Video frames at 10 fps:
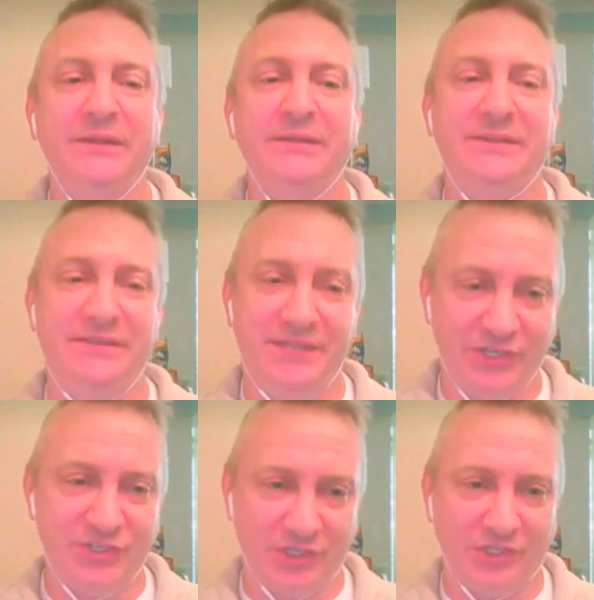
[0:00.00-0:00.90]

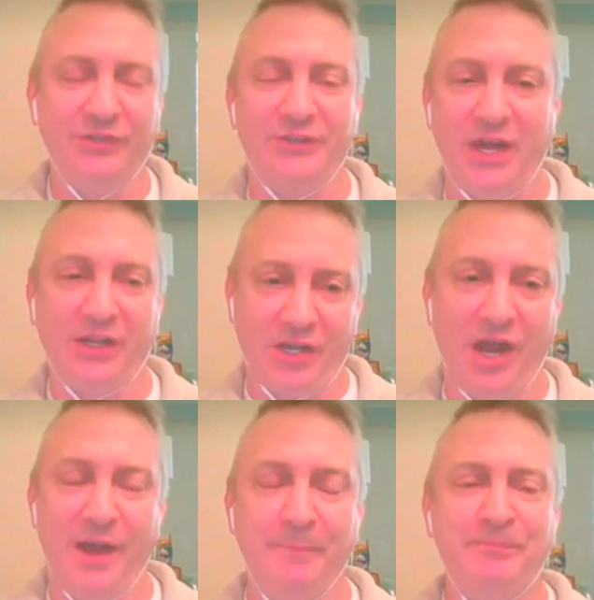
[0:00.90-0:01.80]

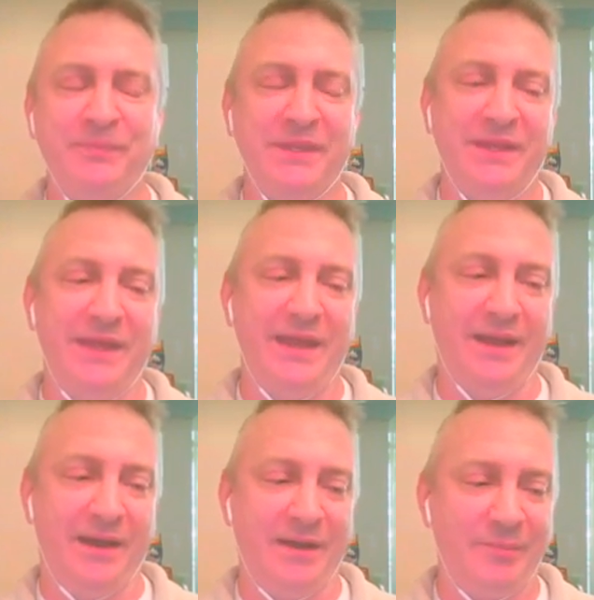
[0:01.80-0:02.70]
digital.com.
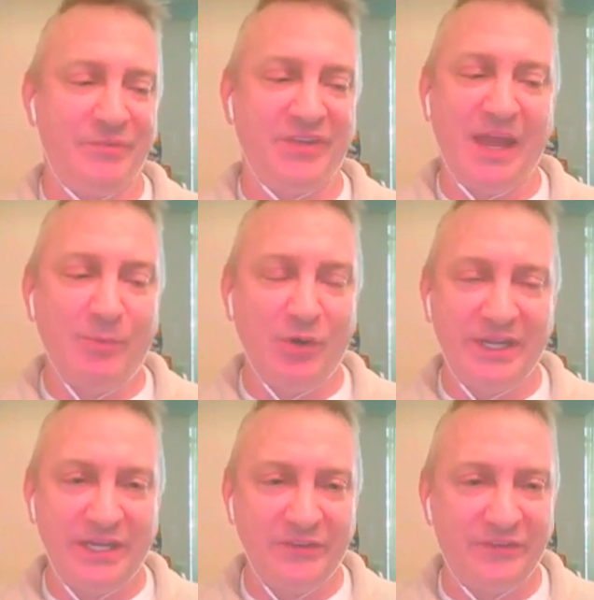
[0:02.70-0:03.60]
Cyboid
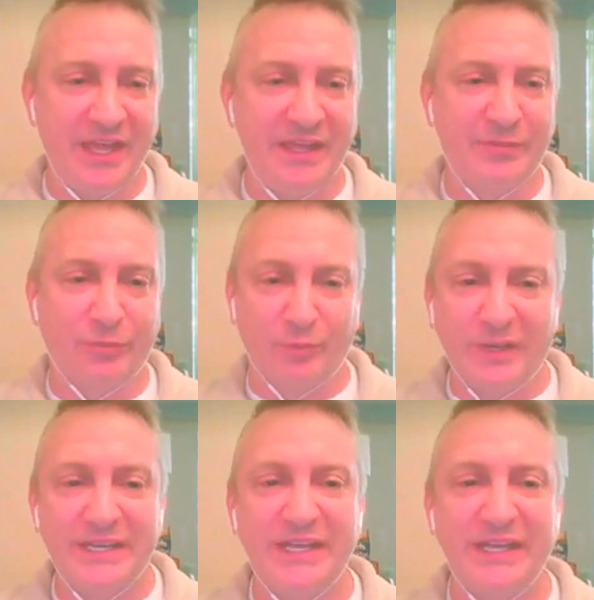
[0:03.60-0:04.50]
is a
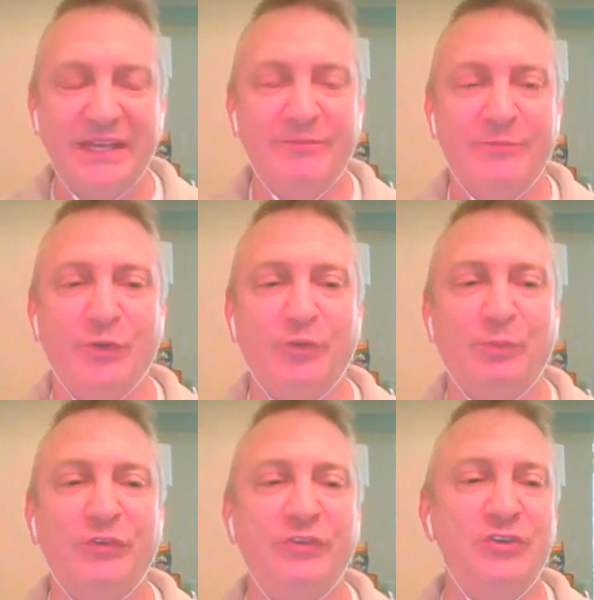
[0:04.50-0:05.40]
3D
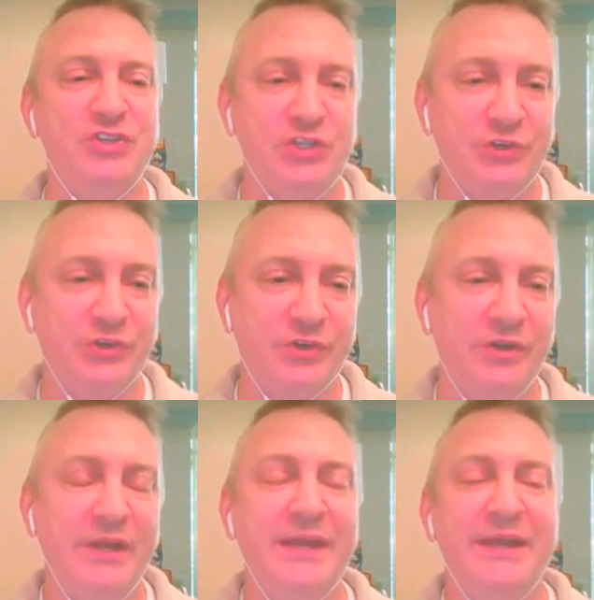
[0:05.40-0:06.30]
first-person shooter.
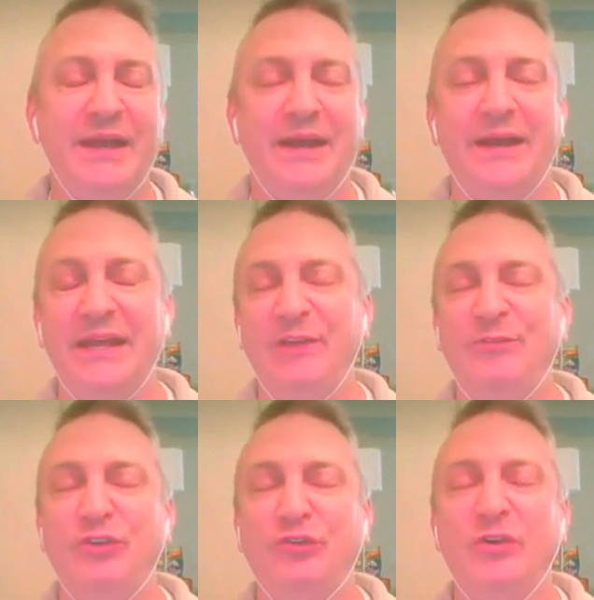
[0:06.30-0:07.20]
If you
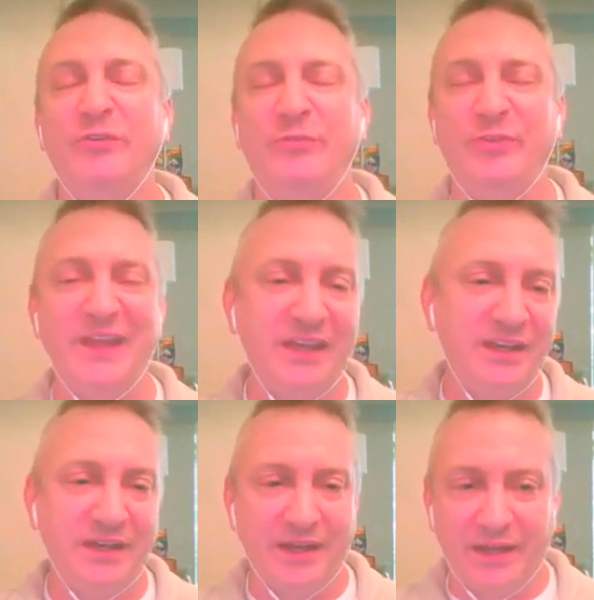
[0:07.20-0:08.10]
sort of think
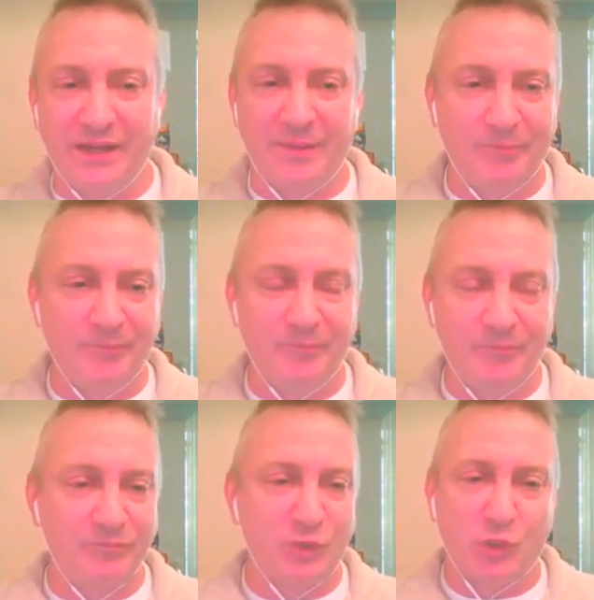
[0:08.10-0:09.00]

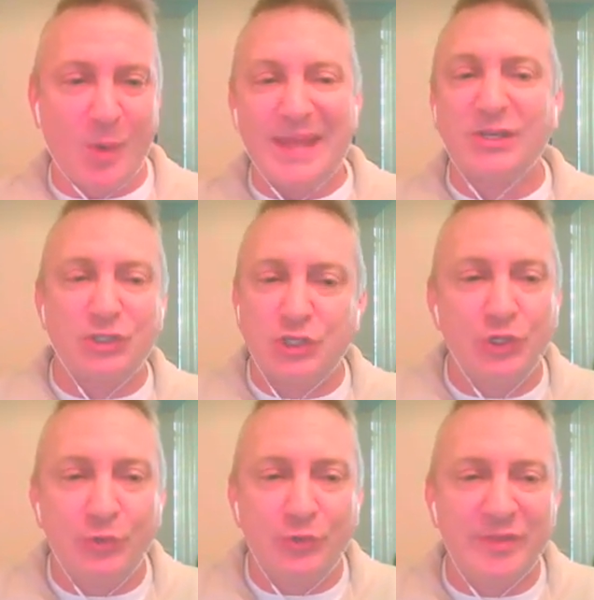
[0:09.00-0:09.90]
Quake
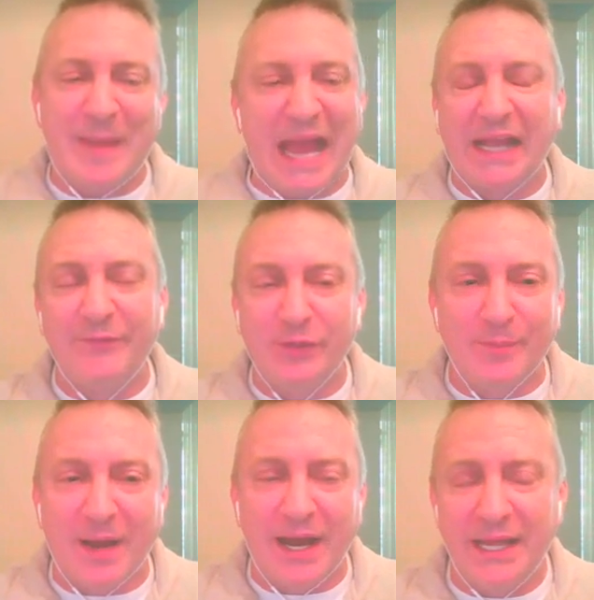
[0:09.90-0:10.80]
2 in the back of your
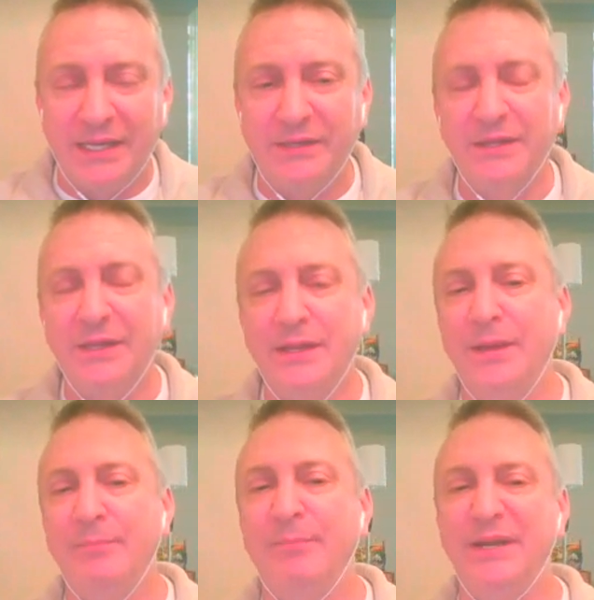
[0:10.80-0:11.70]
mind,
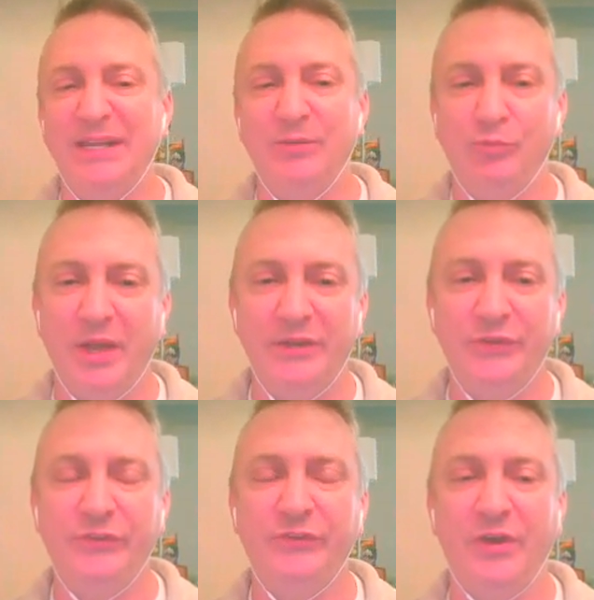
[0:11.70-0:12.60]
but it
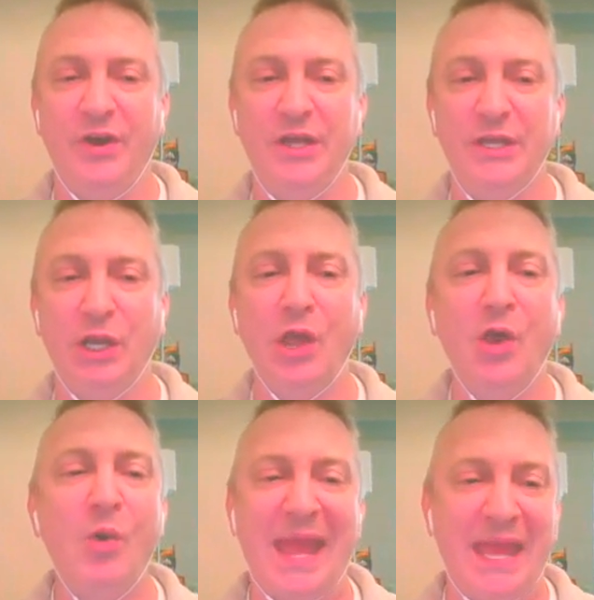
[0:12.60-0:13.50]
runs on
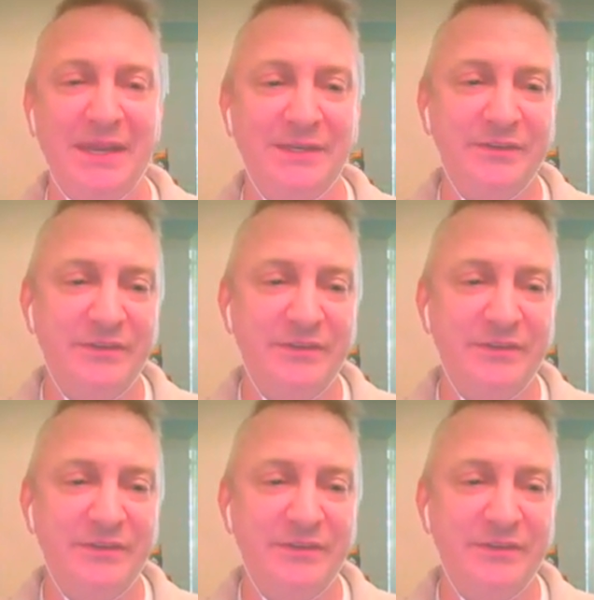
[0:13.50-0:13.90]
low-end,